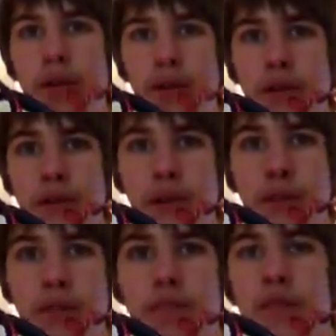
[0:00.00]
servo
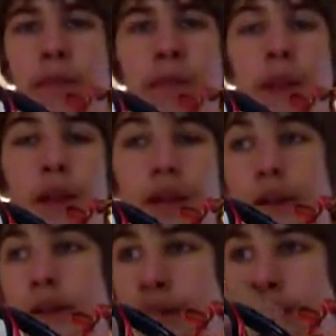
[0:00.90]
in it
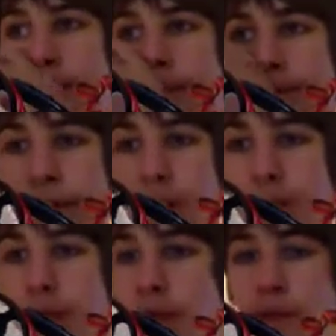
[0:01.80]

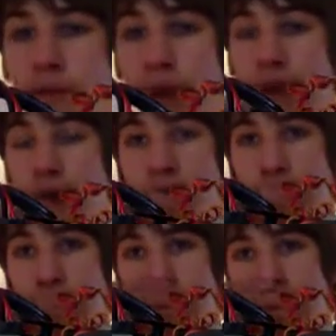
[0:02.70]
for right now
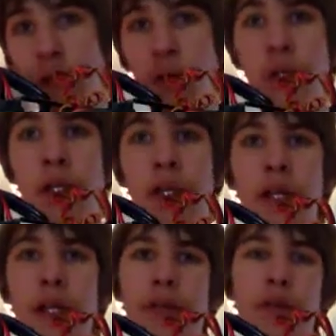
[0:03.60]
because you
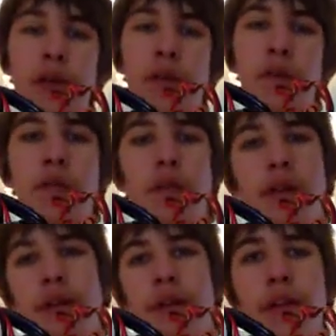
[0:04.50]
never know if you run
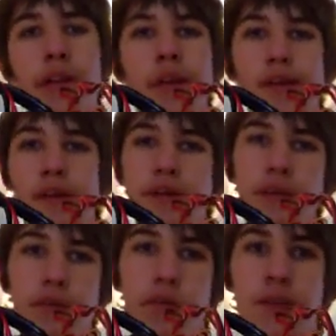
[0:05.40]
into things or if
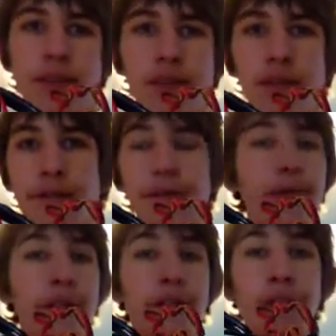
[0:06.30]
someone runs into you if you're
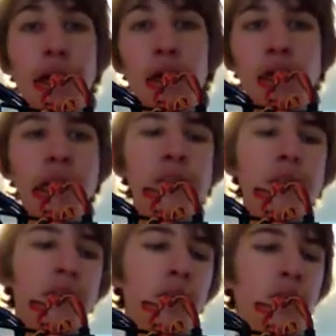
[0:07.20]
running a novice.
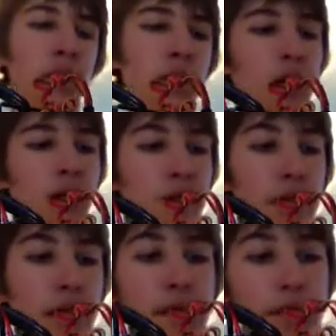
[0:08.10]
But
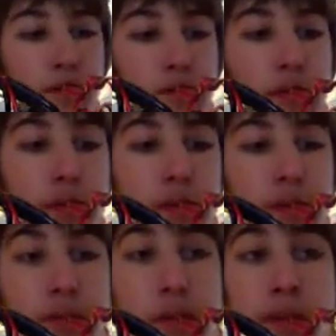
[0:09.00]
even if you're running with
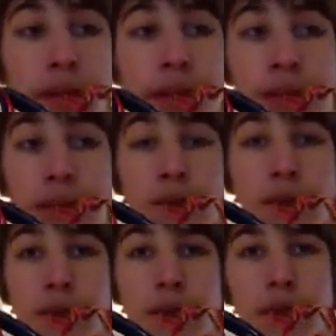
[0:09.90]
the big guys,
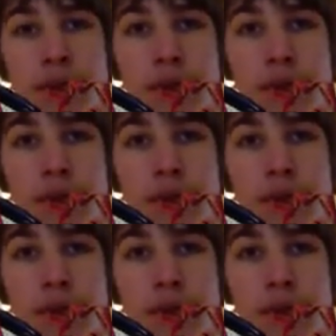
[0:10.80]
with the